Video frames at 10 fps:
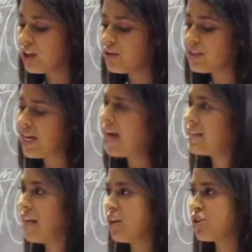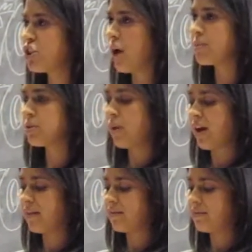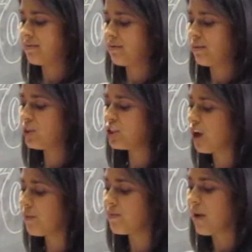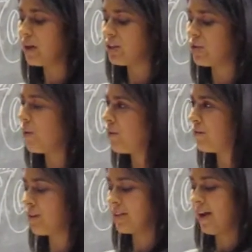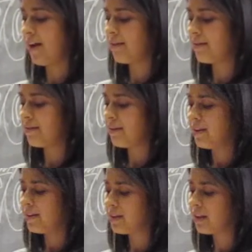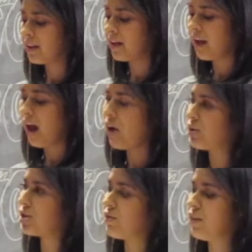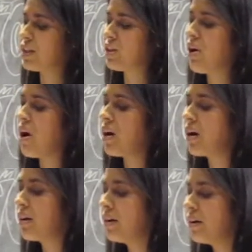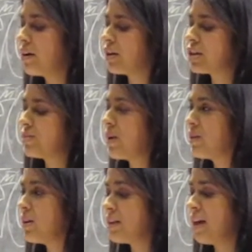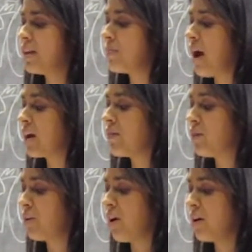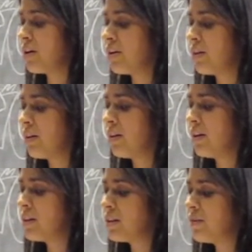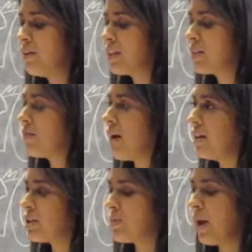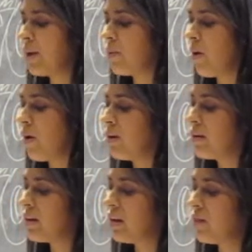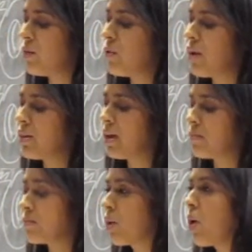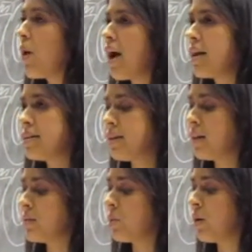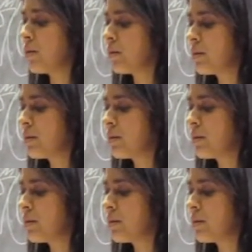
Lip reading: You say I take your jobs away. Which job of mine do you want for the day? To clean a house or fix a car, or spend all day in the back of your yard? To fix a fence or paint a wall? If you want them, go ahead and take them all.